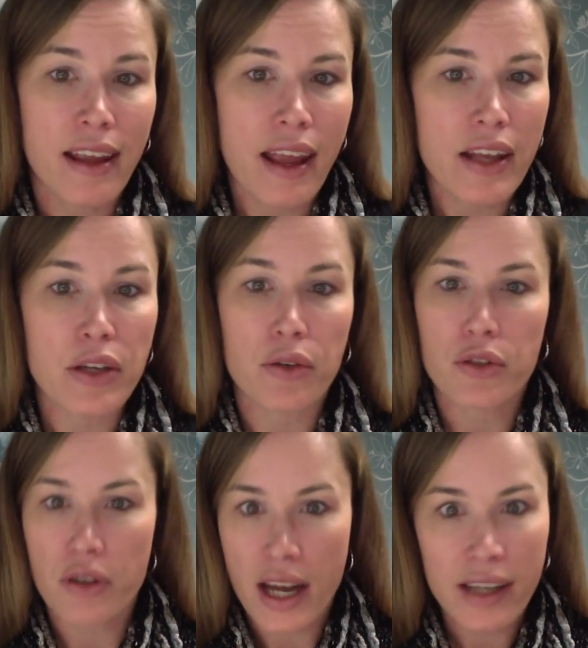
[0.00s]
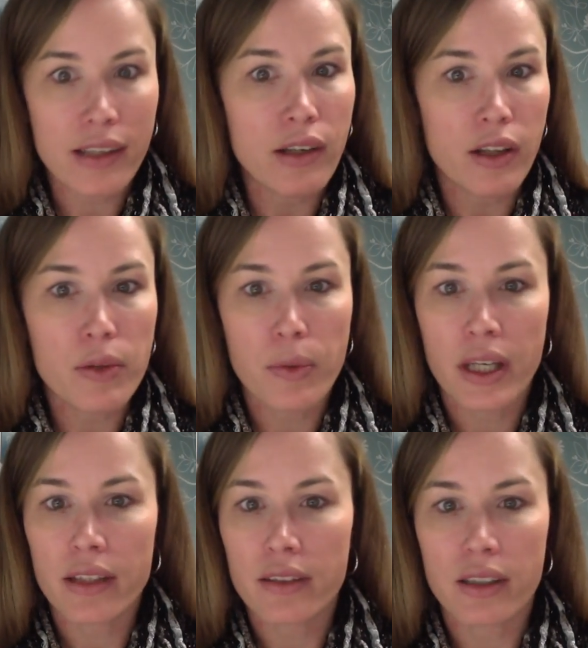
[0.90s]
and you're tracking all the
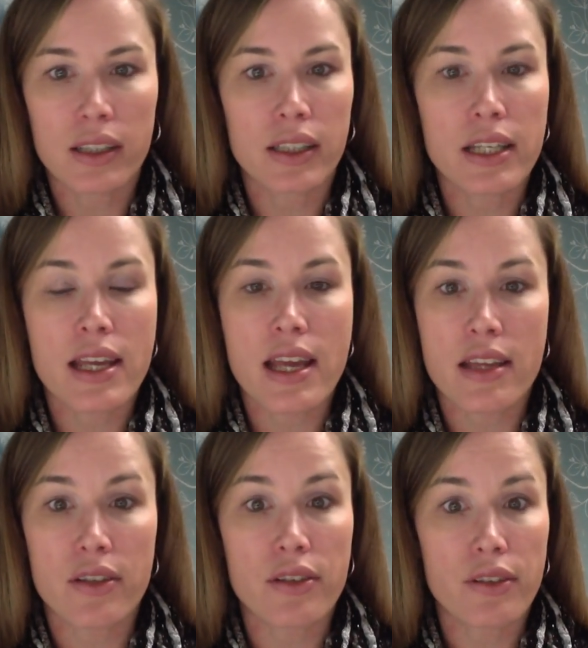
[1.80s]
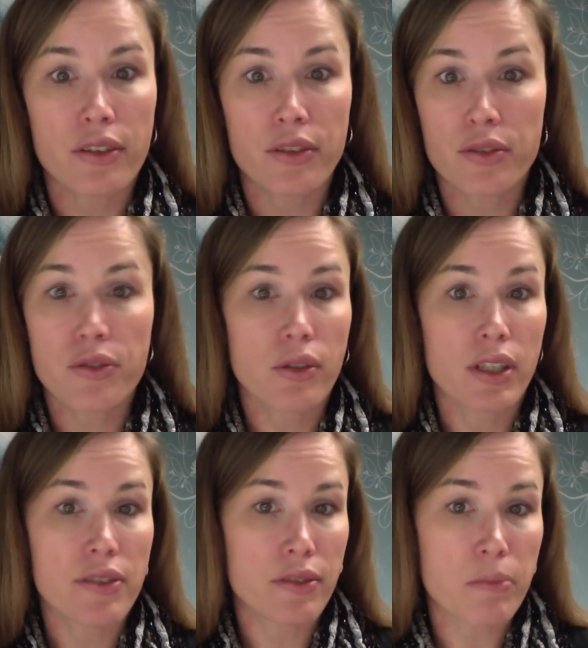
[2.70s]
way along and your store
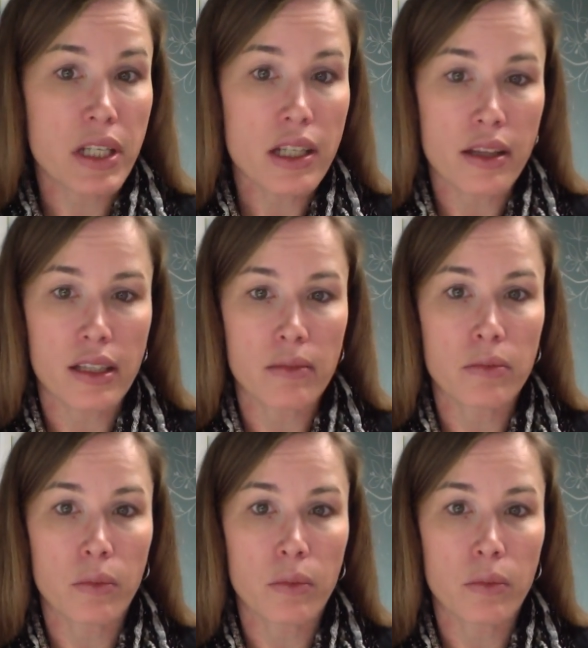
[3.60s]
isn't meeting them,